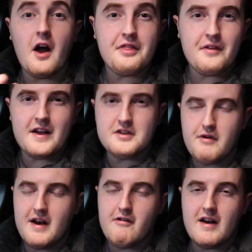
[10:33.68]
I thought that was a
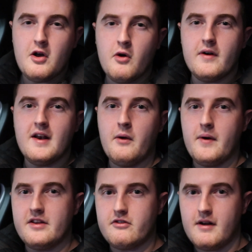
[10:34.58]
really cool little
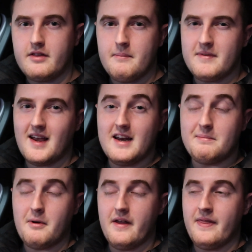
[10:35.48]
Easter egg that Mercedes
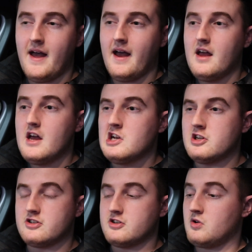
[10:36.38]
put in there
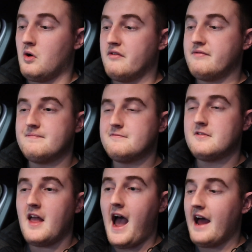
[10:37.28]
just to sort of
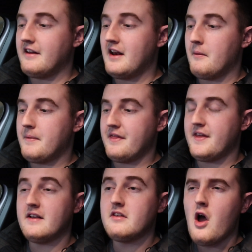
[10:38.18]
add a little bit of
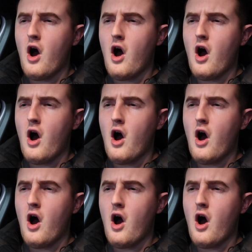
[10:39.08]
things.